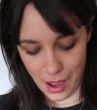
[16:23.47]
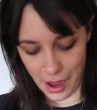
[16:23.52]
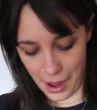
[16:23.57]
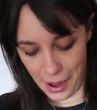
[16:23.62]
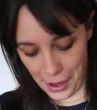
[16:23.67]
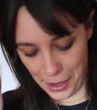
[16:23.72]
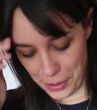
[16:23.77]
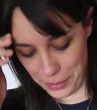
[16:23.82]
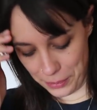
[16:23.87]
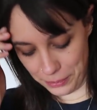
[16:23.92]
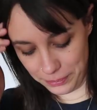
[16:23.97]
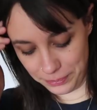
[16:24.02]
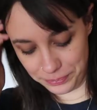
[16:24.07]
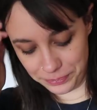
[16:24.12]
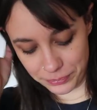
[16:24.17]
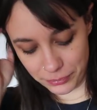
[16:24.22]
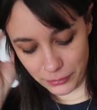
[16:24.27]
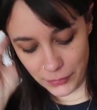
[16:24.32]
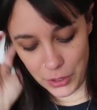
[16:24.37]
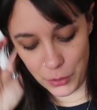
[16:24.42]
You
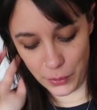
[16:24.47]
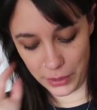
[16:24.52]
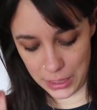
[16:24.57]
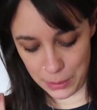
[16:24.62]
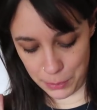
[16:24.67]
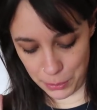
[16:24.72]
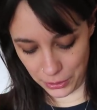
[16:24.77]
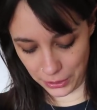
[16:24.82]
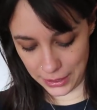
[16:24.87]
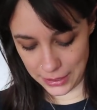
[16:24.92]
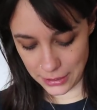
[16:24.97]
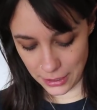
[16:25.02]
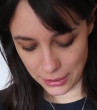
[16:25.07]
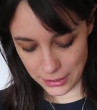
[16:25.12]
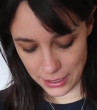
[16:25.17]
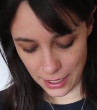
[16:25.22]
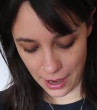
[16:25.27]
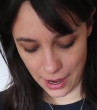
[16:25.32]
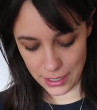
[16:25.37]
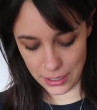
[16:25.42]
want to keep your lids
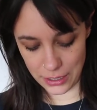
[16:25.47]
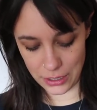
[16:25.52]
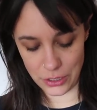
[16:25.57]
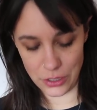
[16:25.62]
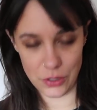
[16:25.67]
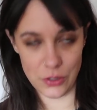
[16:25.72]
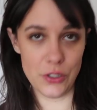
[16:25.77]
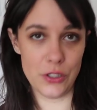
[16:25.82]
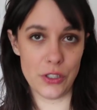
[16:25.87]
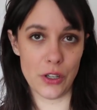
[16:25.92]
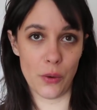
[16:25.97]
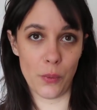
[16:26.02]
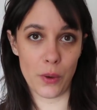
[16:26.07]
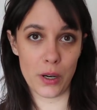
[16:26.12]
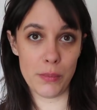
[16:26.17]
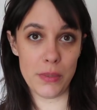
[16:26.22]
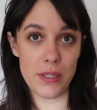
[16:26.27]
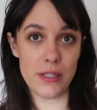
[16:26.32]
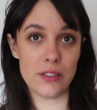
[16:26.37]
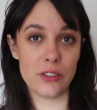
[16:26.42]
on tight. You don't
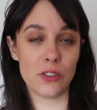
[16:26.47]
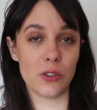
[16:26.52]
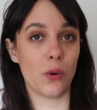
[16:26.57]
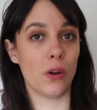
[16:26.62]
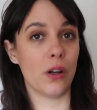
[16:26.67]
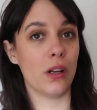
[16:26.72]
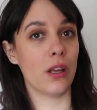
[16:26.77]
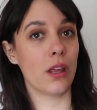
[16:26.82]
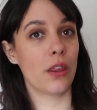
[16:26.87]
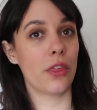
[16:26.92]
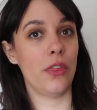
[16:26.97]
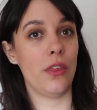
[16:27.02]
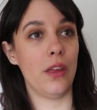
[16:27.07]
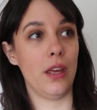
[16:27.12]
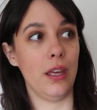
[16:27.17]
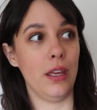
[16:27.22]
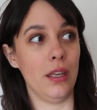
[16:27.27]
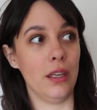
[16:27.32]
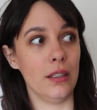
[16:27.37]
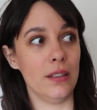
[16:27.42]
want to be storing
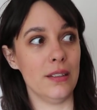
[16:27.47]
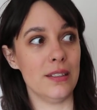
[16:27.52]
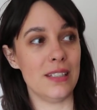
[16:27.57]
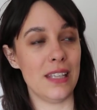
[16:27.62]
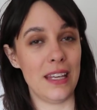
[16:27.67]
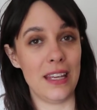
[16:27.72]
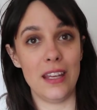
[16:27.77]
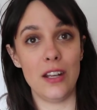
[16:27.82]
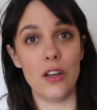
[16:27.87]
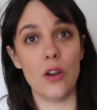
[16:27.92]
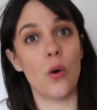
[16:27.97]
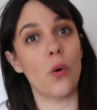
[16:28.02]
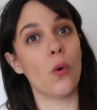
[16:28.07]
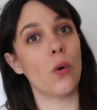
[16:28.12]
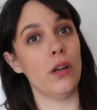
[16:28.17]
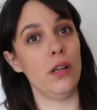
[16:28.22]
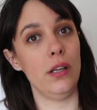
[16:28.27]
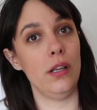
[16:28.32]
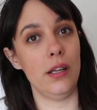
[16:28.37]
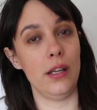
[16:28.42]
things in
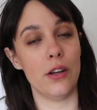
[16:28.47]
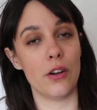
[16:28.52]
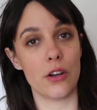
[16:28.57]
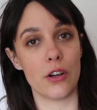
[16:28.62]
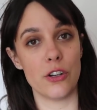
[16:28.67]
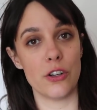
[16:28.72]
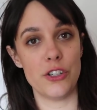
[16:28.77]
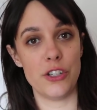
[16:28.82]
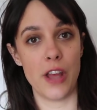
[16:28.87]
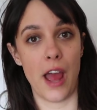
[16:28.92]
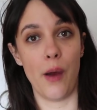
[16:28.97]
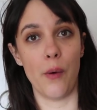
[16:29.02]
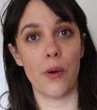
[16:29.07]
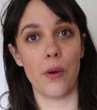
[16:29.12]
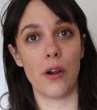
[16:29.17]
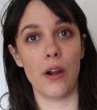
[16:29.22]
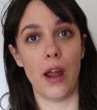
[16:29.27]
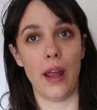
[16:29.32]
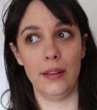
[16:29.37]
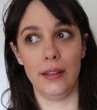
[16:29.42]
or near your
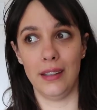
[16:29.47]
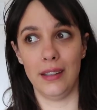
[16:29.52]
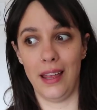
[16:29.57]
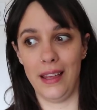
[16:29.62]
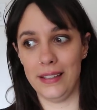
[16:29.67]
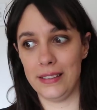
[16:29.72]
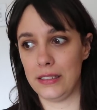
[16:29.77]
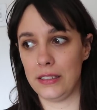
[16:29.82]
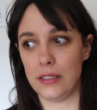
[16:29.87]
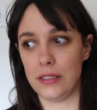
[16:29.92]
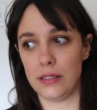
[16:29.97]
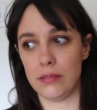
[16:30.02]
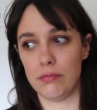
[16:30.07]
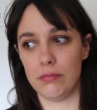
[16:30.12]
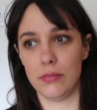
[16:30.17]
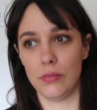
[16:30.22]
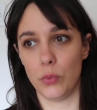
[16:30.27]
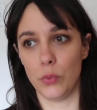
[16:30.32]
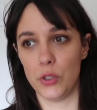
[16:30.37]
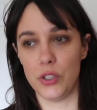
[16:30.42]
shower unless
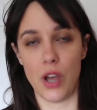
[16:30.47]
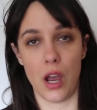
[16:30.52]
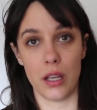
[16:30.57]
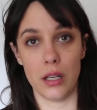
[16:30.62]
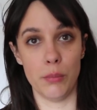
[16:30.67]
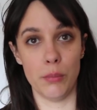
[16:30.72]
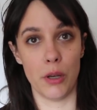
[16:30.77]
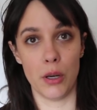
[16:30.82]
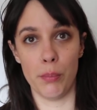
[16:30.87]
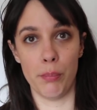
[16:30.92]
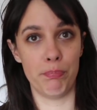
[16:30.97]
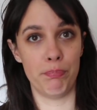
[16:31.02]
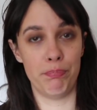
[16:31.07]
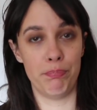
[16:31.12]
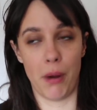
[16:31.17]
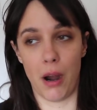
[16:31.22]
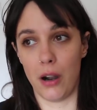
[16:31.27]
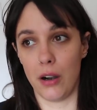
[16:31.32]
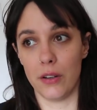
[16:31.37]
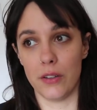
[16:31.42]
we're talking about a
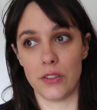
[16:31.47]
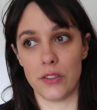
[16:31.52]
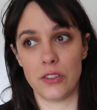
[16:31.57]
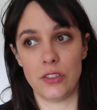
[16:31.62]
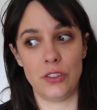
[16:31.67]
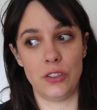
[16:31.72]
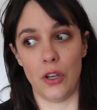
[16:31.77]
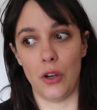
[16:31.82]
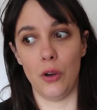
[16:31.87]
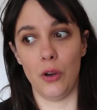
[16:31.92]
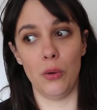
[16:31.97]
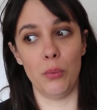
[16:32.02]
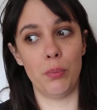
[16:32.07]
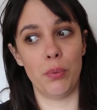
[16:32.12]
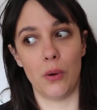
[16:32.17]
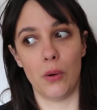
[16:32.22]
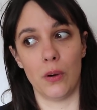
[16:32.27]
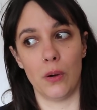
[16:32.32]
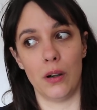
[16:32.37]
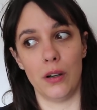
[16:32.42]
bar of
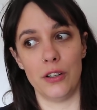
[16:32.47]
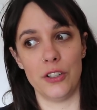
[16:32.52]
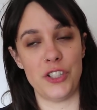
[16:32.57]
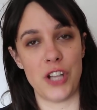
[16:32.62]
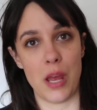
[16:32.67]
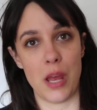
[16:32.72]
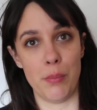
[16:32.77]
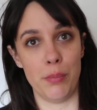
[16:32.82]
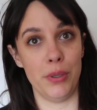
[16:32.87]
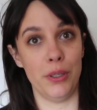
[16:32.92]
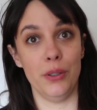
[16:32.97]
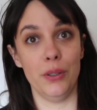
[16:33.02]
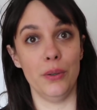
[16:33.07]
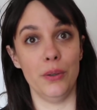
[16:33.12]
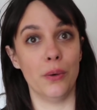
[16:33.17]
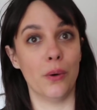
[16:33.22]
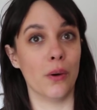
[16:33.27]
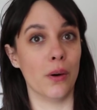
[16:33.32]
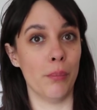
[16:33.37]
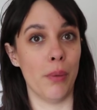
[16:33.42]
soap or
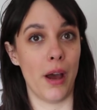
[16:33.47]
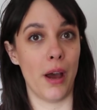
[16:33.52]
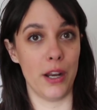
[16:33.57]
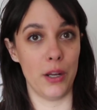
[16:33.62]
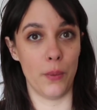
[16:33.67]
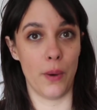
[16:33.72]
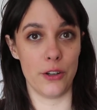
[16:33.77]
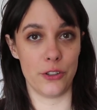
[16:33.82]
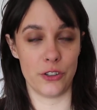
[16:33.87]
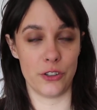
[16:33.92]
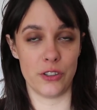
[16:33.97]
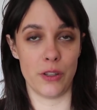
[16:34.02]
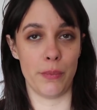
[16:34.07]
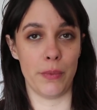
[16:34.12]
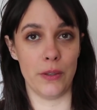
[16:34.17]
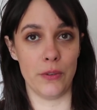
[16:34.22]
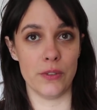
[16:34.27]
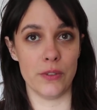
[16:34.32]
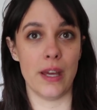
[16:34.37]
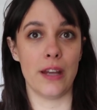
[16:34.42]
shampoo or body wash or
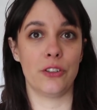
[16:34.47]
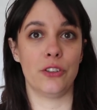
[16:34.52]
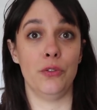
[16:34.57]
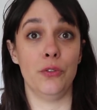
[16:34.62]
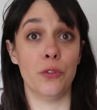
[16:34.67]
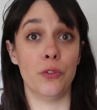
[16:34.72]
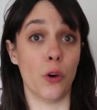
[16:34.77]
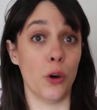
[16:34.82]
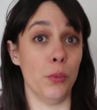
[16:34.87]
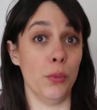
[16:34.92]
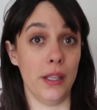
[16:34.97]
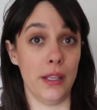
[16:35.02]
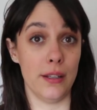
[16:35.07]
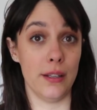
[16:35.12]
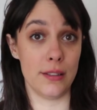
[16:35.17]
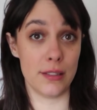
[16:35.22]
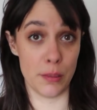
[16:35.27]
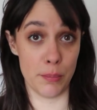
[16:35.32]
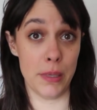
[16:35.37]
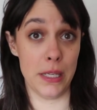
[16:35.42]
something that was actually
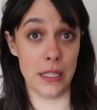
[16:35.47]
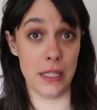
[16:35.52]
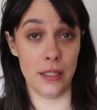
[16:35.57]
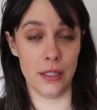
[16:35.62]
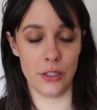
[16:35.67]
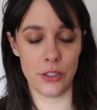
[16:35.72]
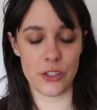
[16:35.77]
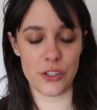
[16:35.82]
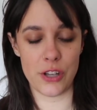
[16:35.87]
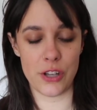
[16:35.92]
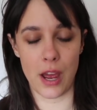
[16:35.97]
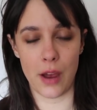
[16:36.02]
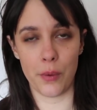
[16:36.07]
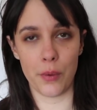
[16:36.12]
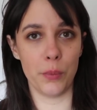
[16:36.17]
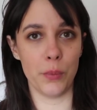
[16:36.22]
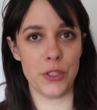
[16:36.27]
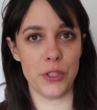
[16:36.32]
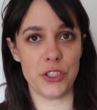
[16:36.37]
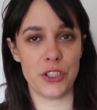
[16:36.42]
formulated to be in your
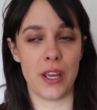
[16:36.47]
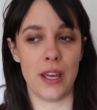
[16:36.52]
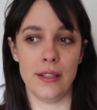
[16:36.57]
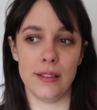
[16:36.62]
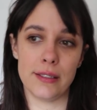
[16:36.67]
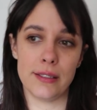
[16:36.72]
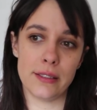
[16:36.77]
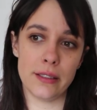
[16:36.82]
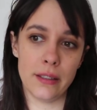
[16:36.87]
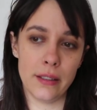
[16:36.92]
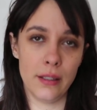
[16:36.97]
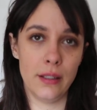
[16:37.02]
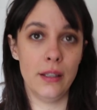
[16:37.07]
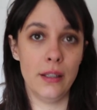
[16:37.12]
shower, in which case